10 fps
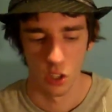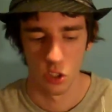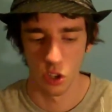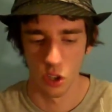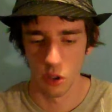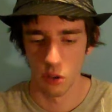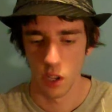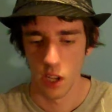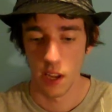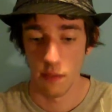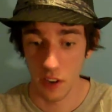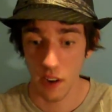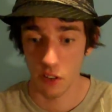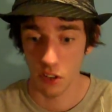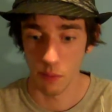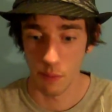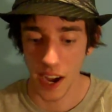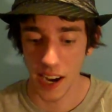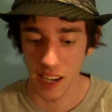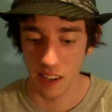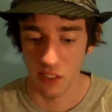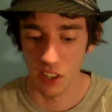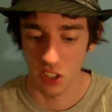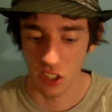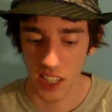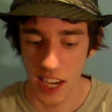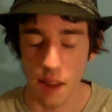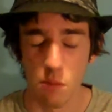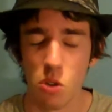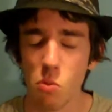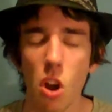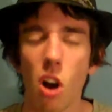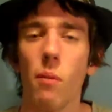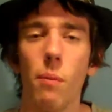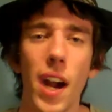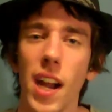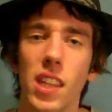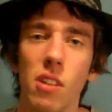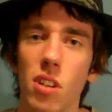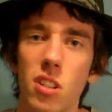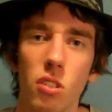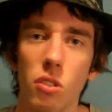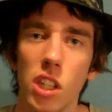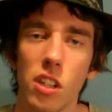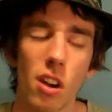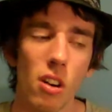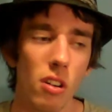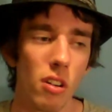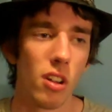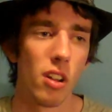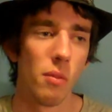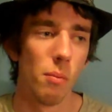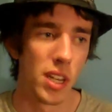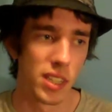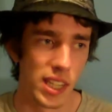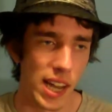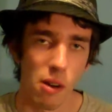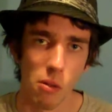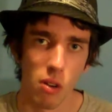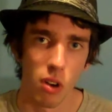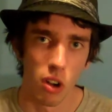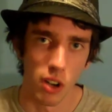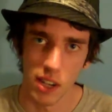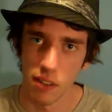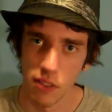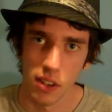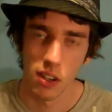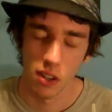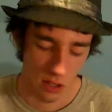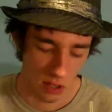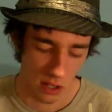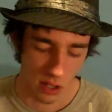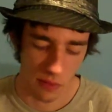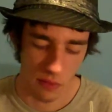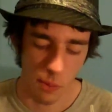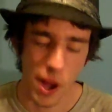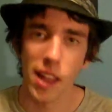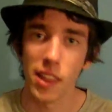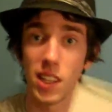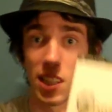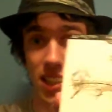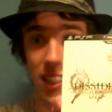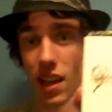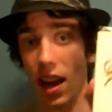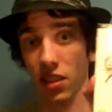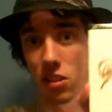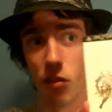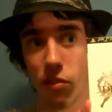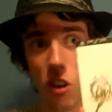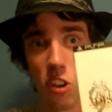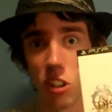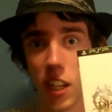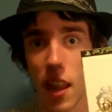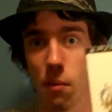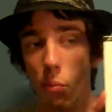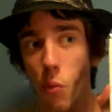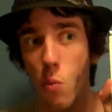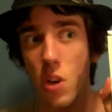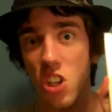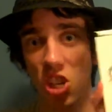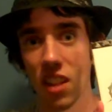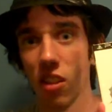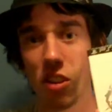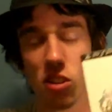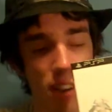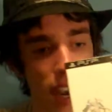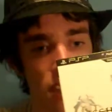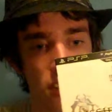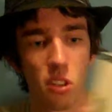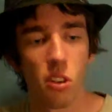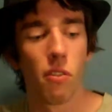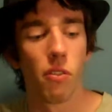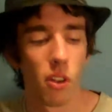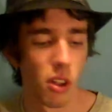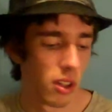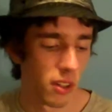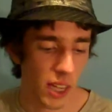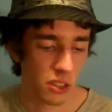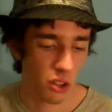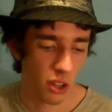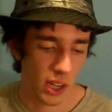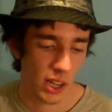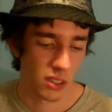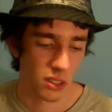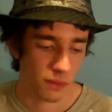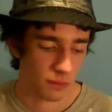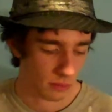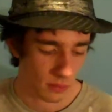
So, if you're ever going to buy any version of game, do not buy the original. You're not missing out on anything. If you buy this is as the first game, but with shitloads of added stuff. That's all it is.